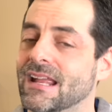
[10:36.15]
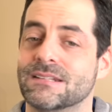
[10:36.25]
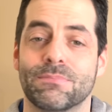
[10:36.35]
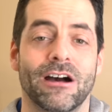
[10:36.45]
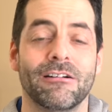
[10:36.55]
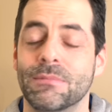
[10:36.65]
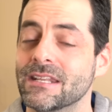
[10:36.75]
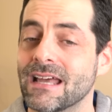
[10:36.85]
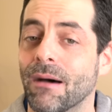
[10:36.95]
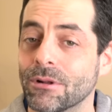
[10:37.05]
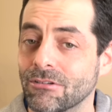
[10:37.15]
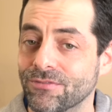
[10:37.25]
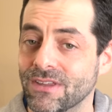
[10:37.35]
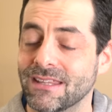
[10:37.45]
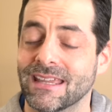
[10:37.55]
It'd probably be a nominal
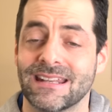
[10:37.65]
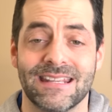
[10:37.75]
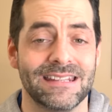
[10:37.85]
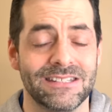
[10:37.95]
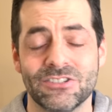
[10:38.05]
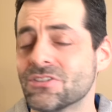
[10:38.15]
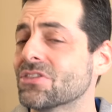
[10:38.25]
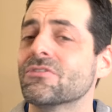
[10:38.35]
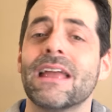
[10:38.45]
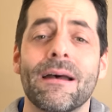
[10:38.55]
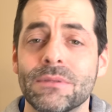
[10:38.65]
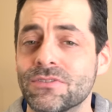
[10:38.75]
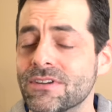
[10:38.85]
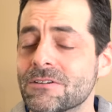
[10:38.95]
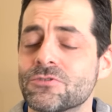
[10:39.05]
fee. They can test it just to three
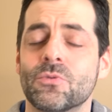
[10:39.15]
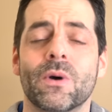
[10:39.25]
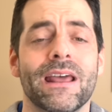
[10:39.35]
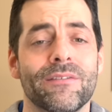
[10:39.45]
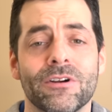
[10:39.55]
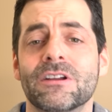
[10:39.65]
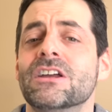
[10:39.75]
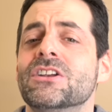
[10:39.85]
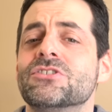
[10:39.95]
atmospheres, whatever,